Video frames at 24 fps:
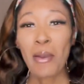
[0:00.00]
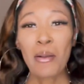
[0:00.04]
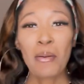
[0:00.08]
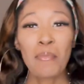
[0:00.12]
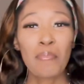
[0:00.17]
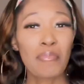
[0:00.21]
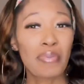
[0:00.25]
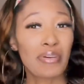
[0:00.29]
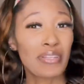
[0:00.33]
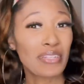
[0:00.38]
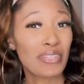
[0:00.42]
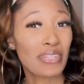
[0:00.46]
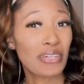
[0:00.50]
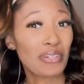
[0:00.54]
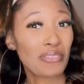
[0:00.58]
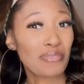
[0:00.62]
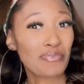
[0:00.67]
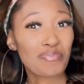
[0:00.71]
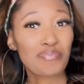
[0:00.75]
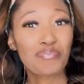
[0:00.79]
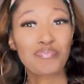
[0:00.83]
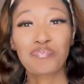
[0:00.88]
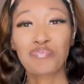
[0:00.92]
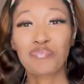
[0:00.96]
But no,
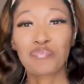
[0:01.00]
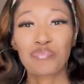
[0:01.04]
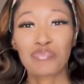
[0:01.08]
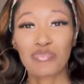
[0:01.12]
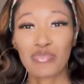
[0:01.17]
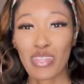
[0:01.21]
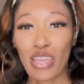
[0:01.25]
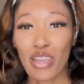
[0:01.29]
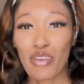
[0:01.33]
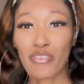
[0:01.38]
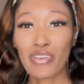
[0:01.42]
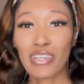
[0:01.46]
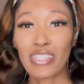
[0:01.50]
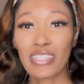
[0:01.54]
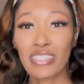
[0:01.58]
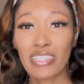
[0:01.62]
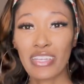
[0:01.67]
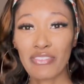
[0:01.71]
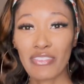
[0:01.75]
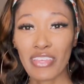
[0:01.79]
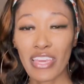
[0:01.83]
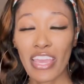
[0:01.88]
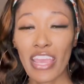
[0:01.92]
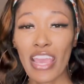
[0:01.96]
I really love
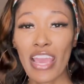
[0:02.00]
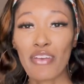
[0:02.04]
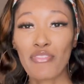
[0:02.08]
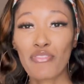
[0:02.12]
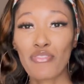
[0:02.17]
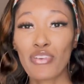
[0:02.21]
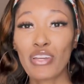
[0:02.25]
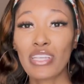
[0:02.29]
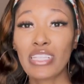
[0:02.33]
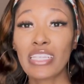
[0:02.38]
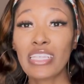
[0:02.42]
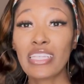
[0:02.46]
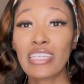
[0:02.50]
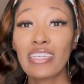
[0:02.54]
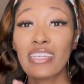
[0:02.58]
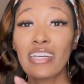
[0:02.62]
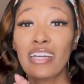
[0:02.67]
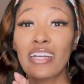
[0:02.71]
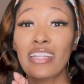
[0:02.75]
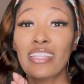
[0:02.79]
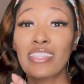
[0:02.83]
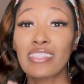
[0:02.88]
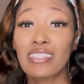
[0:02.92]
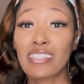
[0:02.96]
the hair. I really
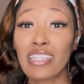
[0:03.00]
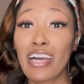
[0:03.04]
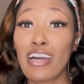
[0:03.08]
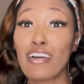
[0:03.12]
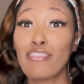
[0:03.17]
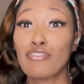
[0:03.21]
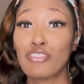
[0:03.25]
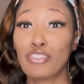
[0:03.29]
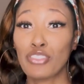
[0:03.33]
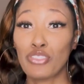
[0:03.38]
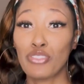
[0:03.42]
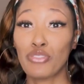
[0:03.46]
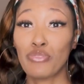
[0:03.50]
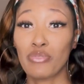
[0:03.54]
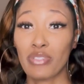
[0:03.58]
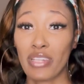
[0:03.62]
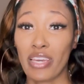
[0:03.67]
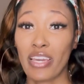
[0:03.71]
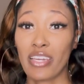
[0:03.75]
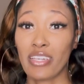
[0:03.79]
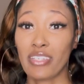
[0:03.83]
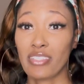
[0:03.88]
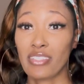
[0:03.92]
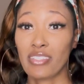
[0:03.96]
love
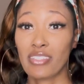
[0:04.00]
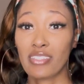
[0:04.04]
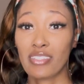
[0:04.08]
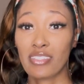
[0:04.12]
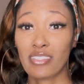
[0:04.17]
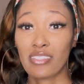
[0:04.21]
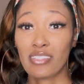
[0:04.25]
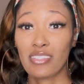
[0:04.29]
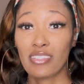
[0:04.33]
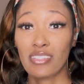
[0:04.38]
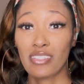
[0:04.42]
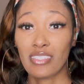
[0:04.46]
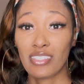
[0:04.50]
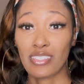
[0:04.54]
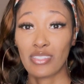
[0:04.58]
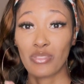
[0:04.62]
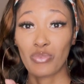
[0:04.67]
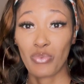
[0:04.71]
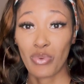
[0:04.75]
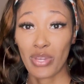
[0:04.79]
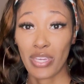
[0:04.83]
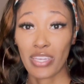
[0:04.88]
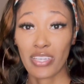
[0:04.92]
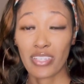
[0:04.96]
Unice's
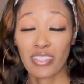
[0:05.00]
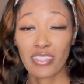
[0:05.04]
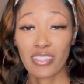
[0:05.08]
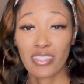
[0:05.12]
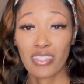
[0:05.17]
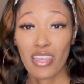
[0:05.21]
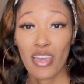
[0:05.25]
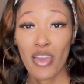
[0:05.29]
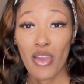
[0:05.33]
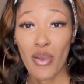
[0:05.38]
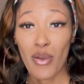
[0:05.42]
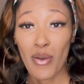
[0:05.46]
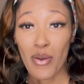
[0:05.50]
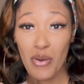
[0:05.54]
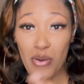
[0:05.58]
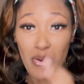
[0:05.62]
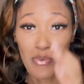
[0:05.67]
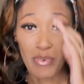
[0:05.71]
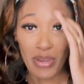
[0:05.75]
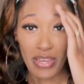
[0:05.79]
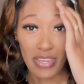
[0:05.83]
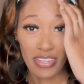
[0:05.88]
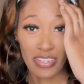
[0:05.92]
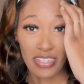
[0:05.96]
wigs. Oh
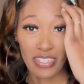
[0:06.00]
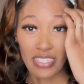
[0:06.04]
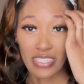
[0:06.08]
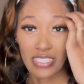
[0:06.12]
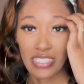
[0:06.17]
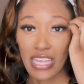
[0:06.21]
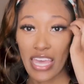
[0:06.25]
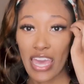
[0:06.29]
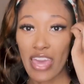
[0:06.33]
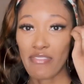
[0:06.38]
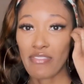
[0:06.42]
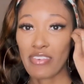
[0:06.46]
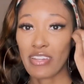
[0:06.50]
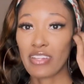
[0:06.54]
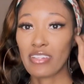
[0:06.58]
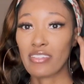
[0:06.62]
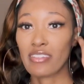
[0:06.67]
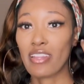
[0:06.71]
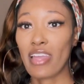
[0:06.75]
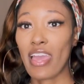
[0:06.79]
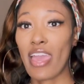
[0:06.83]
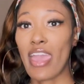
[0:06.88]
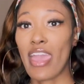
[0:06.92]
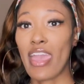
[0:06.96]
my goodness, I haven't
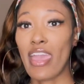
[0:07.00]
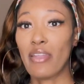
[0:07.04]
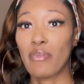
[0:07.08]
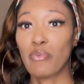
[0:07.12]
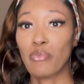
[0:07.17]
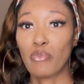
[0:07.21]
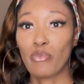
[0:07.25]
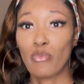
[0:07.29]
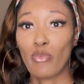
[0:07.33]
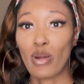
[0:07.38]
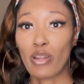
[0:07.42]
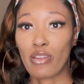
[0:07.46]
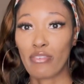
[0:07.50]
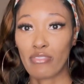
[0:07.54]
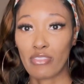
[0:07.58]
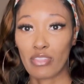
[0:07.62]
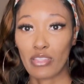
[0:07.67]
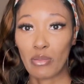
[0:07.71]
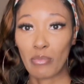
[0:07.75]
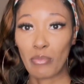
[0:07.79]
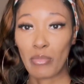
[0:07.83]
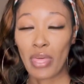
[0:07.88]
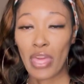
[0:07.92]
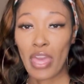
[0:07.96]
had one of
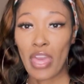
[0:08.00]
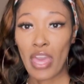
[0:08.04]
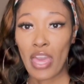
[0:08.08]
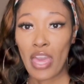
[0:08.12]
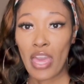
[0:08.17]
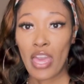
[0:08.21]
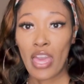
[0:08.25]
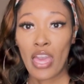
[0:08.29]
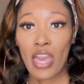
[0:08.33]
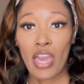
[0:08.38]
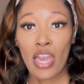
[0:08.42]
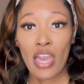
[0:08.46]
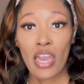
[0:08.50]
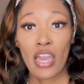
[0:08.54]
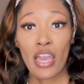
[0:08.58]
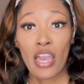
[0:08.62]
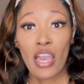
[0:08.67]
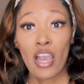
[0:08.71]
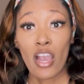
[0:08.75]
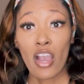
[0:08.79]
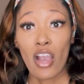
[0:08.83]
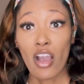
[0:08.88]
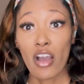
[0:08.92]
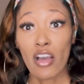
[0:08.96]
them.
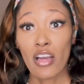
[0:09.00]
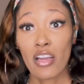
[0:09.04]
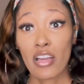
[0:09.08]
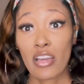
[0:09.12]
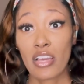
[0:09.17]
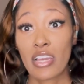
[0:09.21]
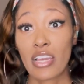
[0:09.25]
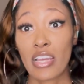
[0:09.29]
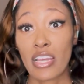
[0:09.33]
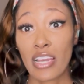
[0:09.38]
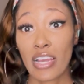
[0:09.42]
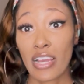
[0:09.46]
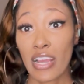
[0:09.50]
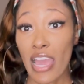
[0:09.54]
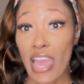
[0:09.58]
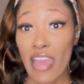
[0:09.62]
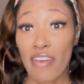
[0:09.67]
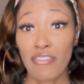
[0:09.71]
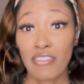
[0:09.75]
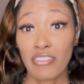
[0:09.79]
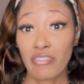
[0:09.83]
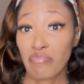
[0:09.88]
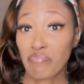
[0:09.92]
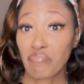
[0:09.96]
Oh, I
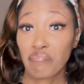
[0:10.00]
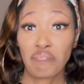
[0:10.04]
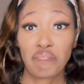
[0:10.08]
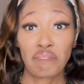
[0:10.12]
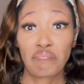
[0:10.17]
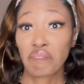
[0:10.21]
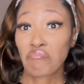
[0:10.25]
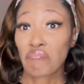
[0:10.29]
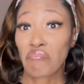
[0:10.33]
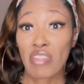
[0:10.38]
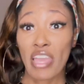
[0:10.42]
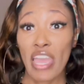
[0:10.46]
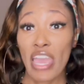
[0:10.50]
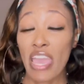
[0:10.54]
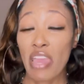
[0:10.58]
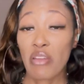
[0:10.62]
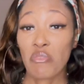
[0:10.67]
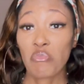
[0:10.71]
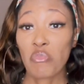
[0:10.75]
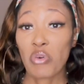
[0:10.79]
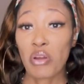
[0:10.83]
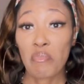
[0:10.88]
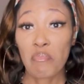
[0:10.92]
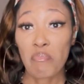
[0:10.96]
haven't had
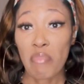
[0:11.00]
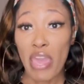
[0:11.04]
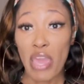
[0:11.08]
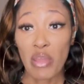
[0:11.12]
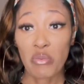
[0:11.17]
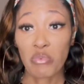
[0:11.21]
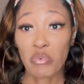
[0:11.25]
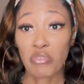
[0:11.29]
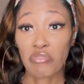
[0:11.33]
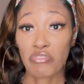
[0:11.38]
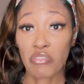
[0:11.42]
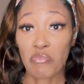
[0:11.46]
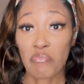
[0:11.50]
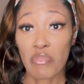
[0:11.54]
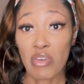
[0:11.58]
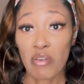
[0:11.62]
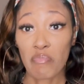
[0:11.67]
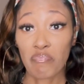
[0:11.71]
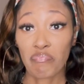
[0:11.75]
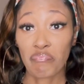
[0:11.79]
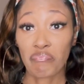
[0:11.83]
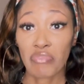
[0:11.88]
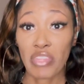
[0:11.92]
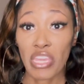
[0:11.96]
one bad one from them
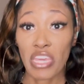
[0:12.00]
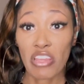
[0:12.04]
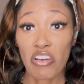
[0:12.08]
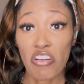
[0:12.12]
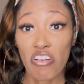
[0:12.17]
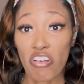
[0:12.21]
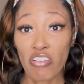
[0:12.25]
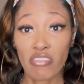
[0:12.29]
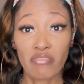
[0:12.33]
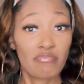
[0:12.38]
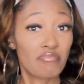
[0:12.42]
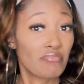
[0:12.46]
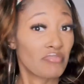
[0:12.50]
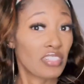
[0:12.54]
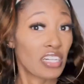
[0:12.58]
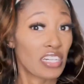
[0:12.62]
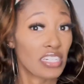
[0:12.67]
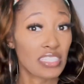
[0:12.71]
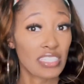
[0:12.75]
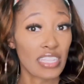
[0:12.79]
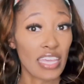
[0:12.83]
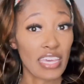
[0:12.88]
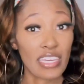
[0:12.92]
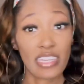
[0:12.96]
at all.
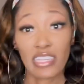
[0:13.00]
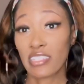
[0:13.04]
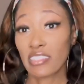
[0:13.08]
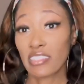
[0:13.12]
Cause like,